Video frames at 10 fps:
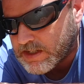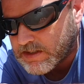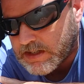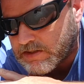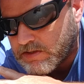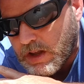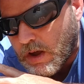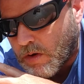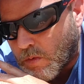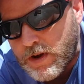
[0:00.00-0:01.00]
Is it
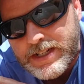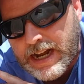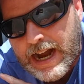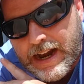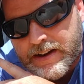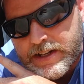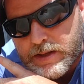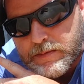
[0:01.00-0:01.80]
one tire, and